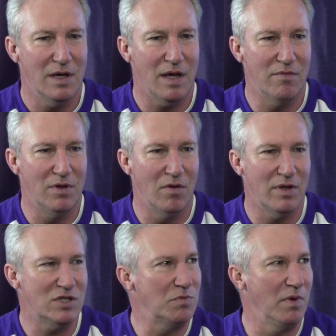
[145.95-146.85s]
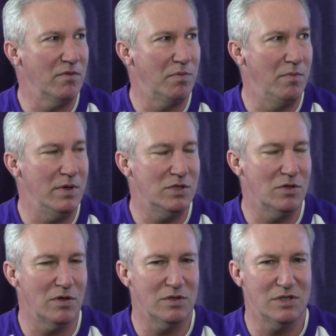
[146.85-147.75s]
Even though they split with Bemidji
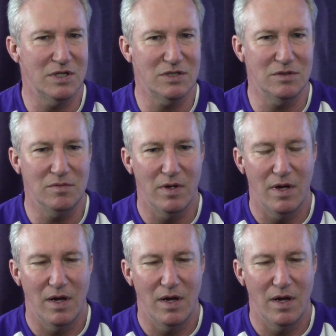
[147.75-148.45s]
during the season,